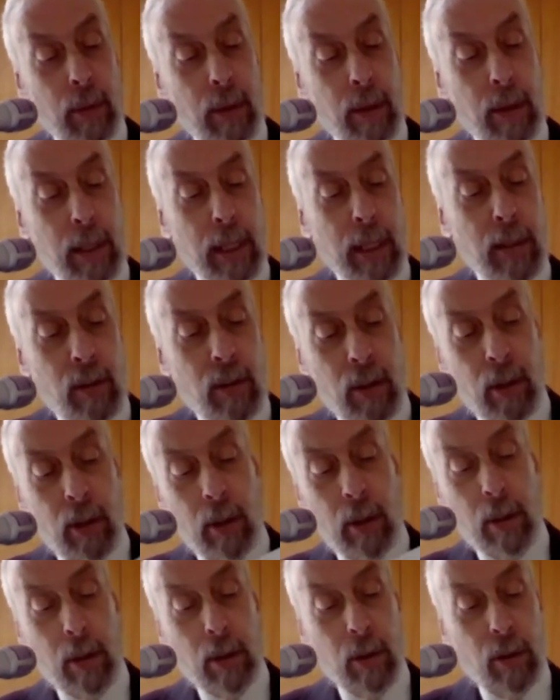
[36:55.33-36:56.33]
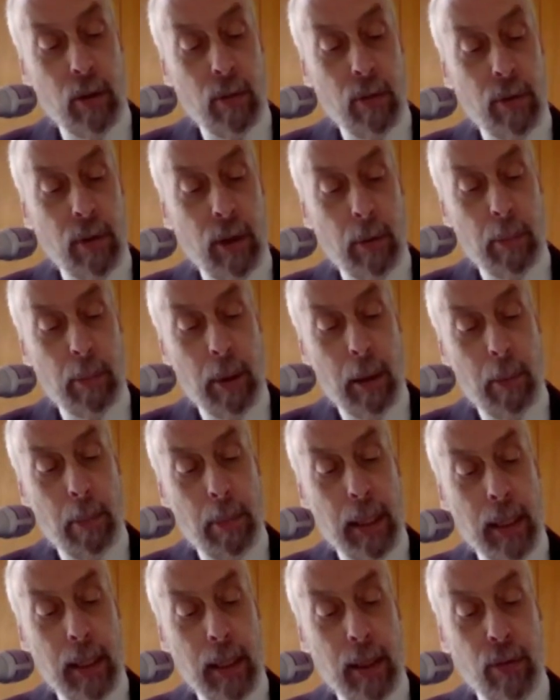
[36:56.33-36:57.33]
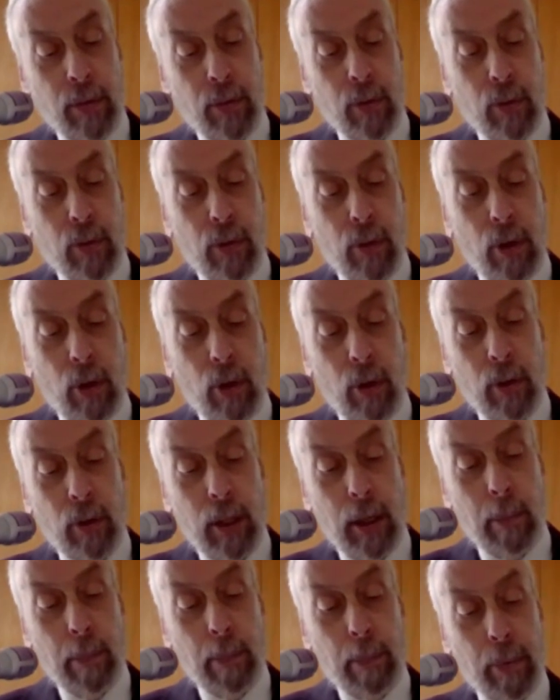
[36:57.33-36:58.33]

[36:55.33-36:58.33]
neither the verbal base nor the